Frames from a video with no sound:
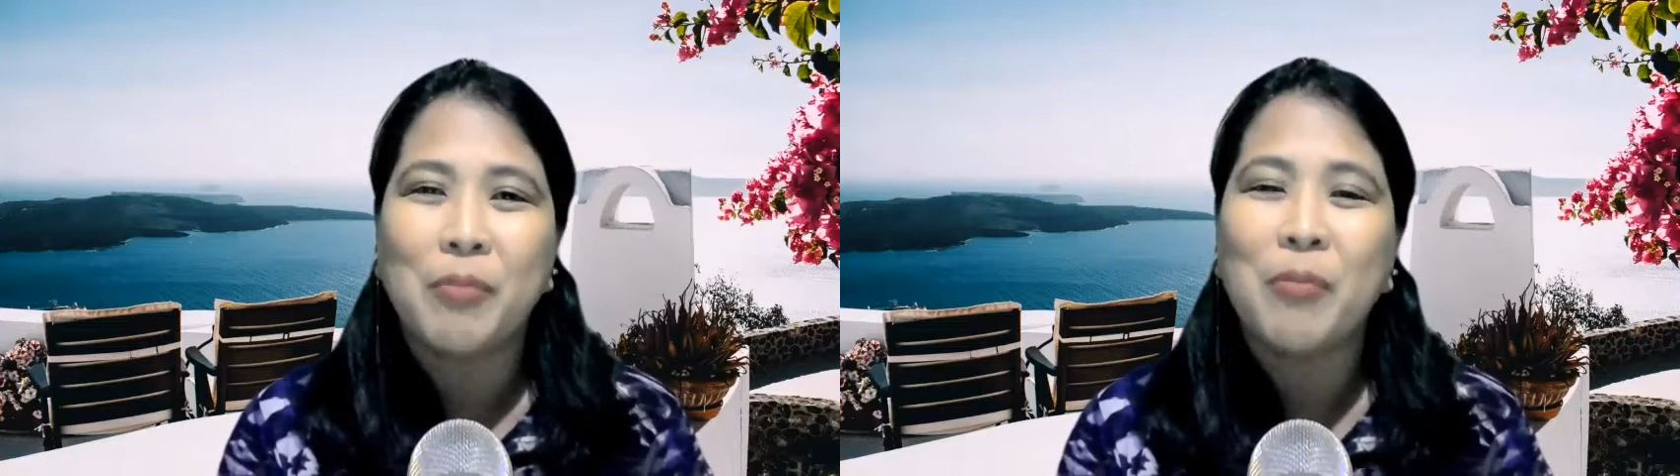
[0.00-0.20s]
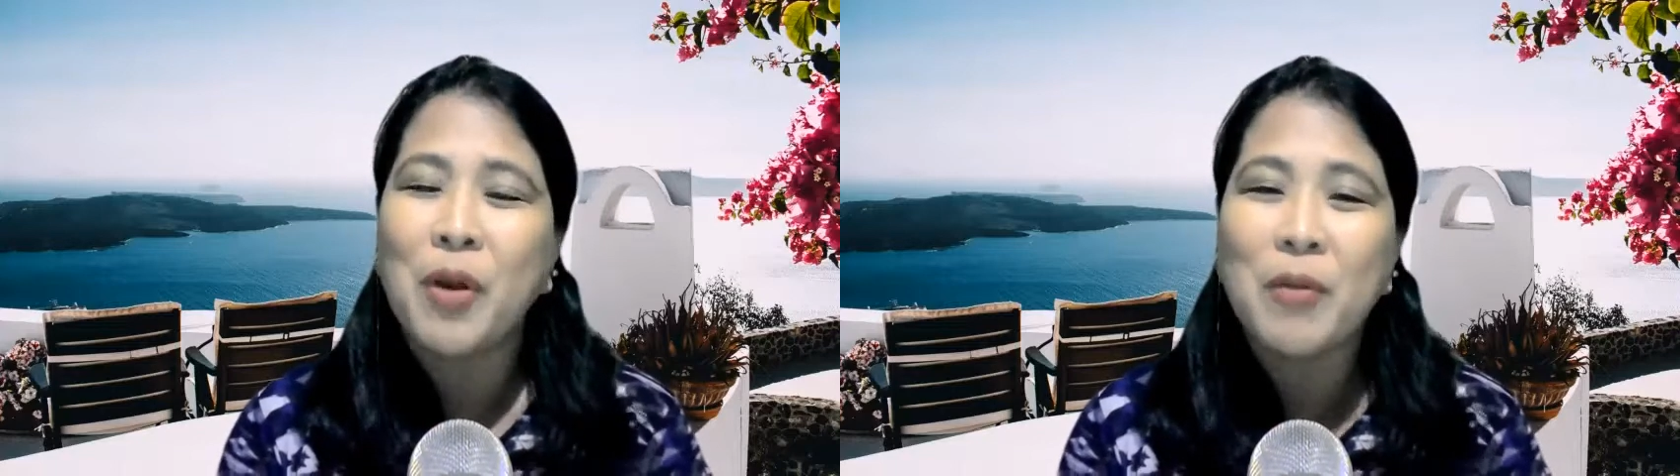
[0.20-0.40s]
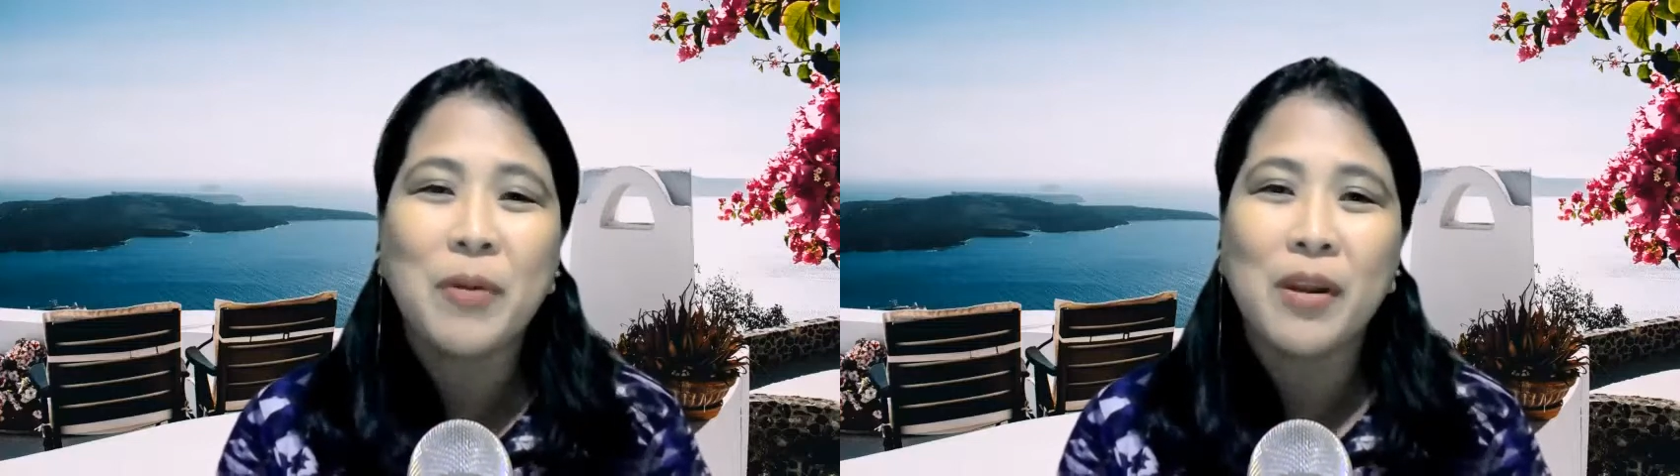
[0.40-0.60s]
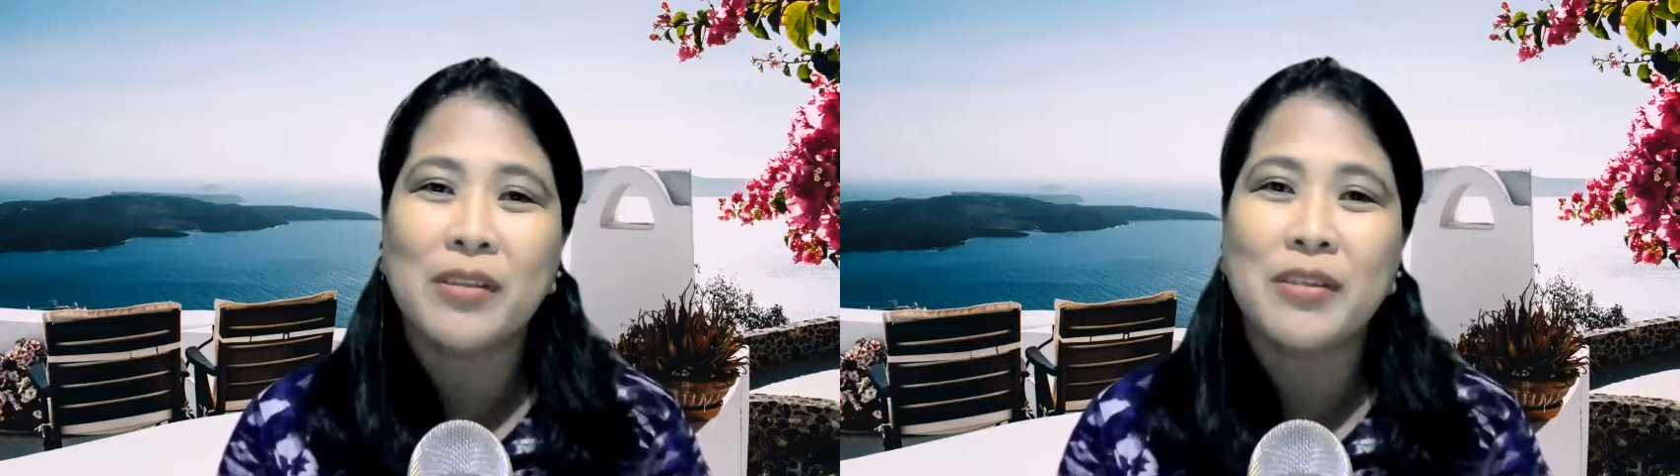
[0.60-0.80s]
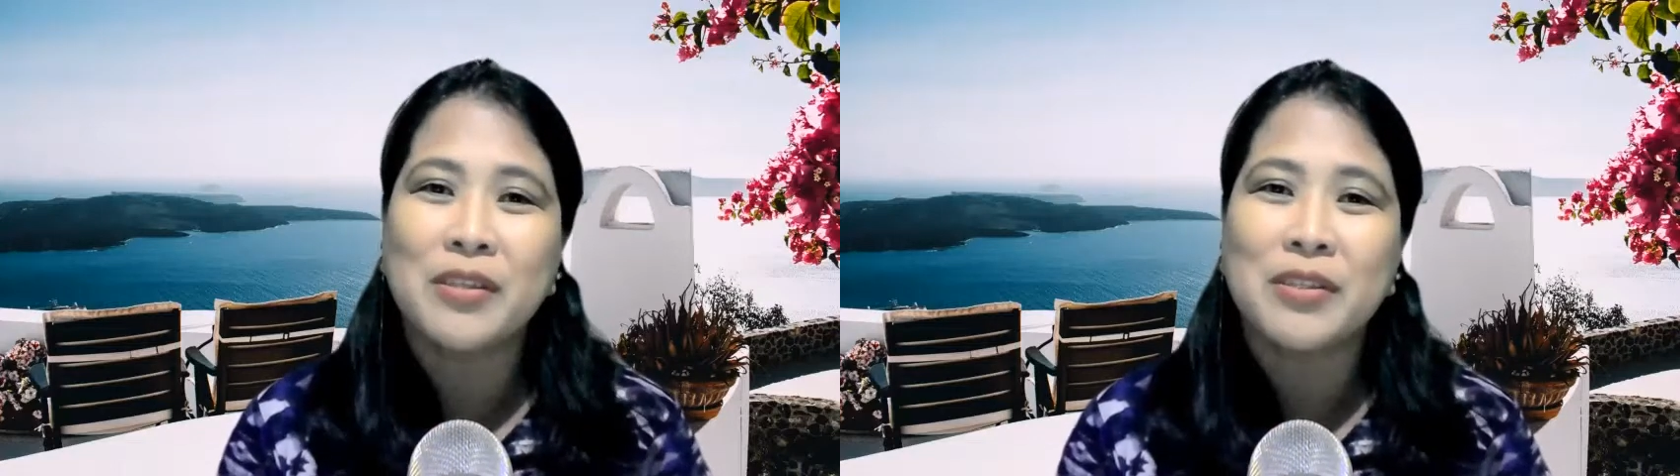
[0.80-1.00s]
more
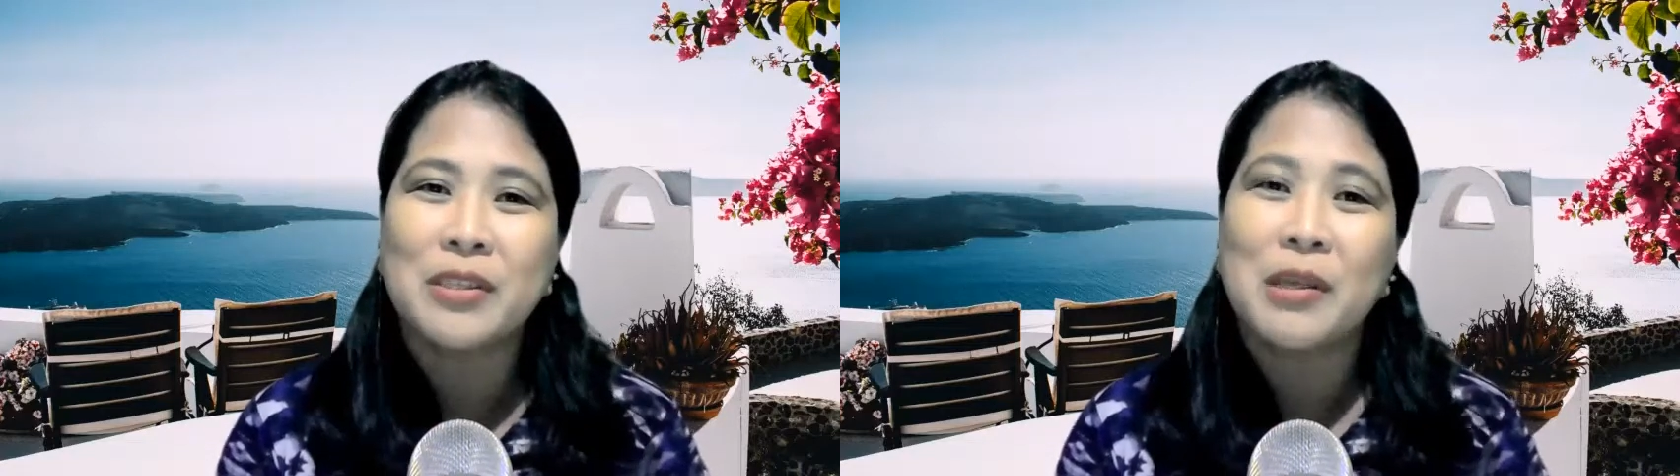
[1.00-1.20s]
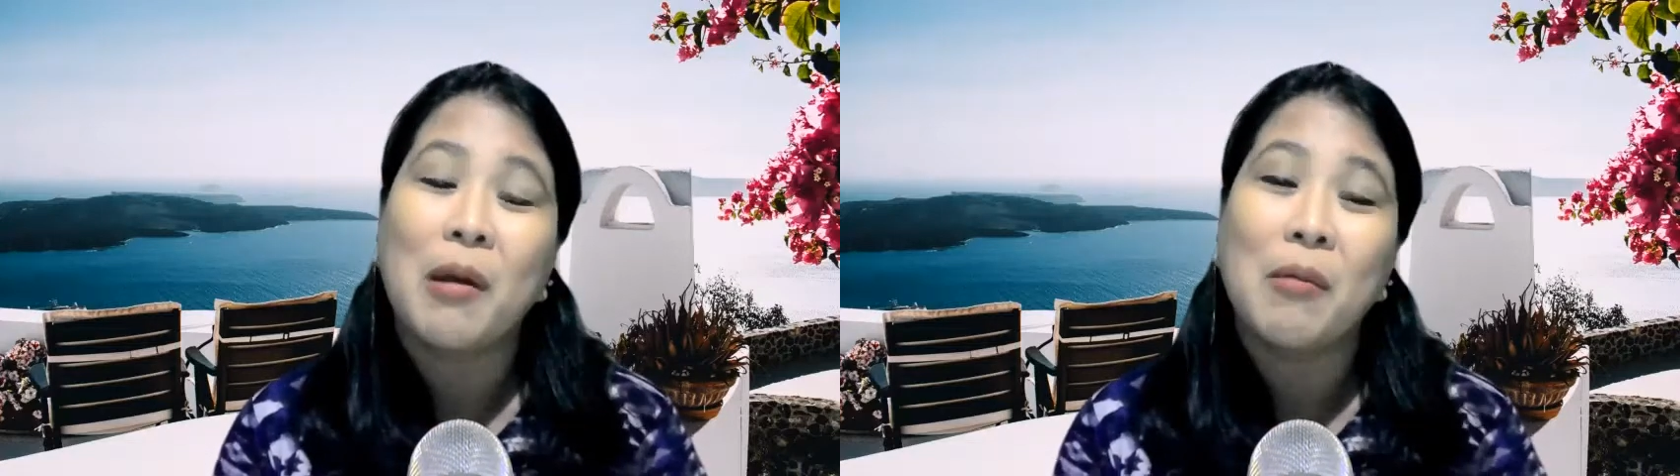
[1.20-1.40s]
brothers,